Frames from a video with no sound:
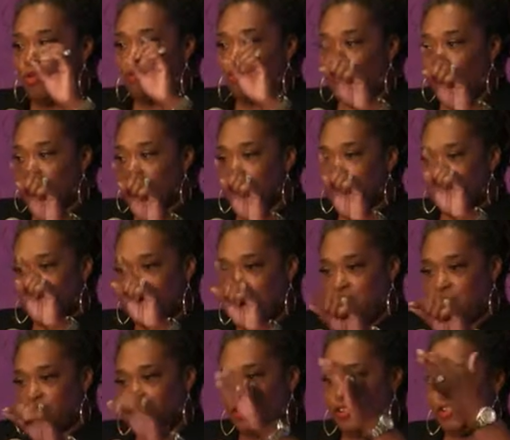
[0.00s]
are running this
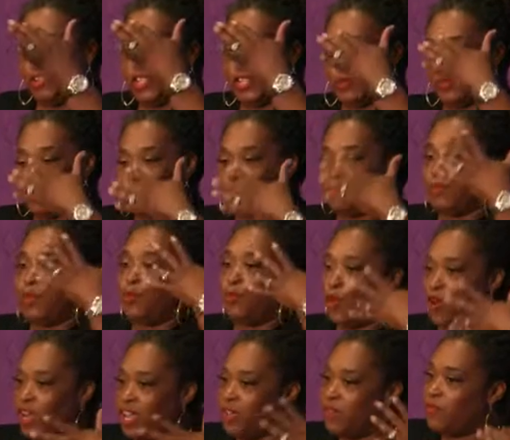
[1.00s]
country, who are supposed to be
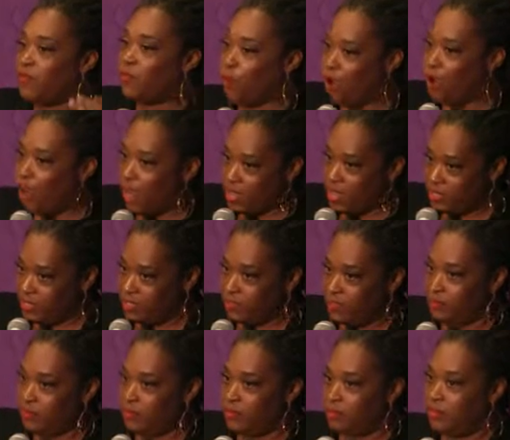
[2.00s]
working for
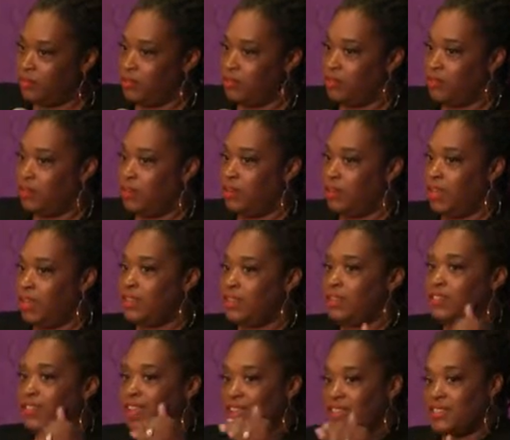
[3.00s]
us, and
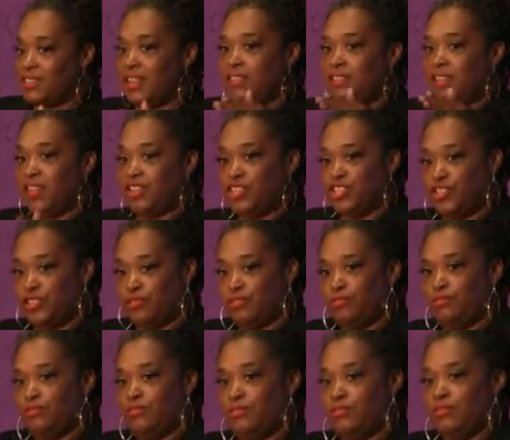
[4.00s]
the things that they
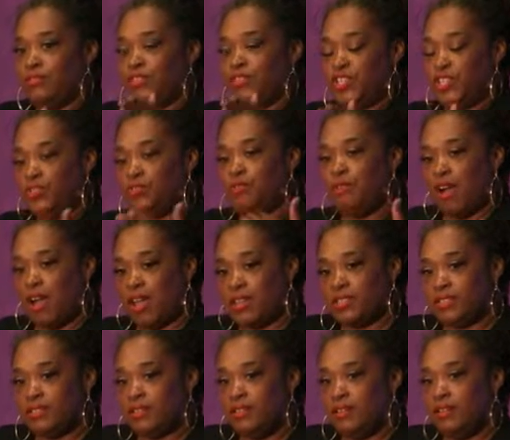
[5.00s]
do to
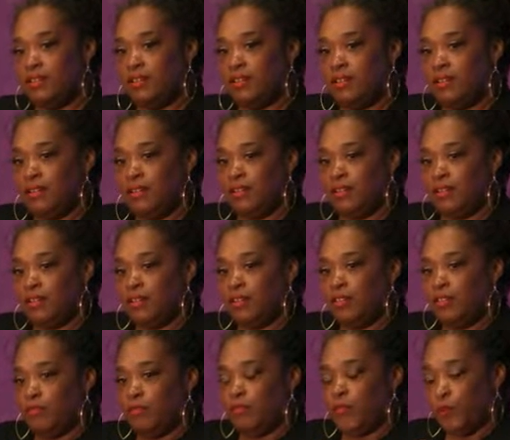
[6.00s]
us,
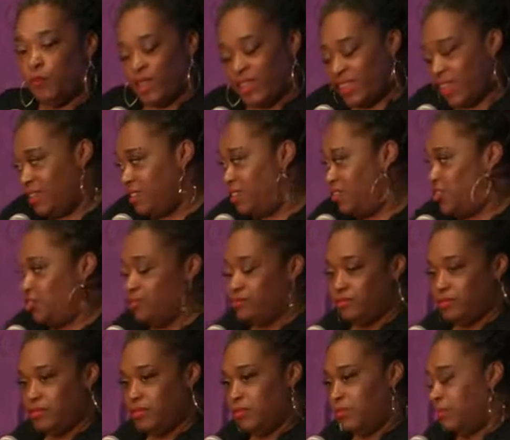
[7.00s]
but what they
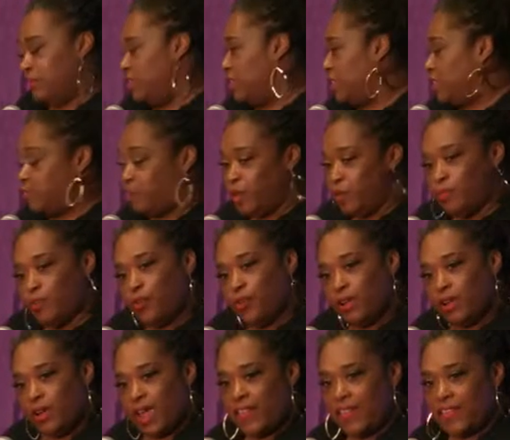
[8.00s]
do to the people
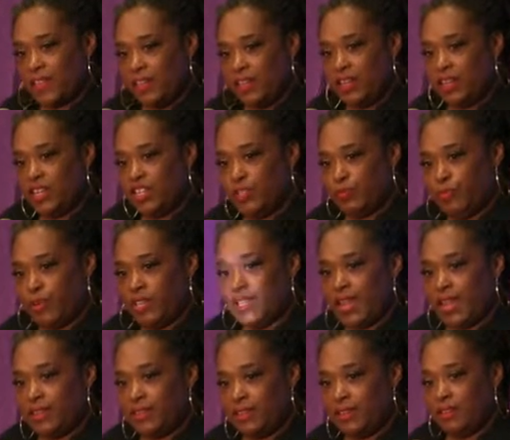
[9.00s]
Kathleen is
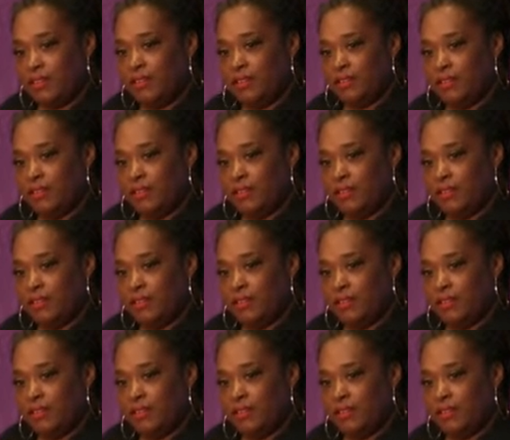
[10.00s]
protecting,